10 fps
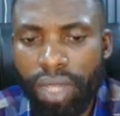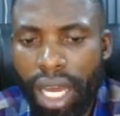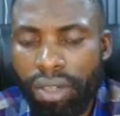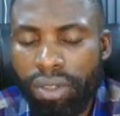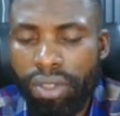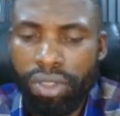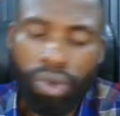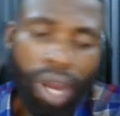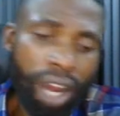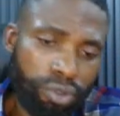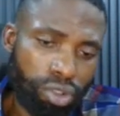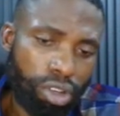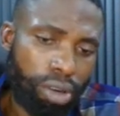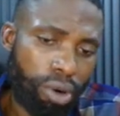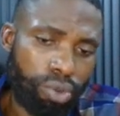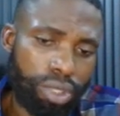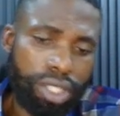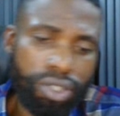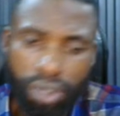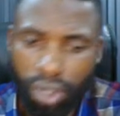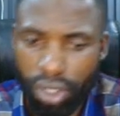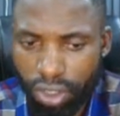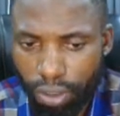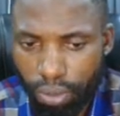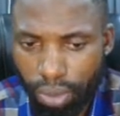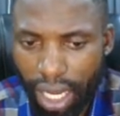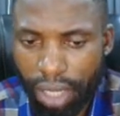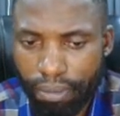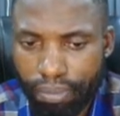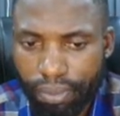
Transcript: Now, you have to come up with a structured plan.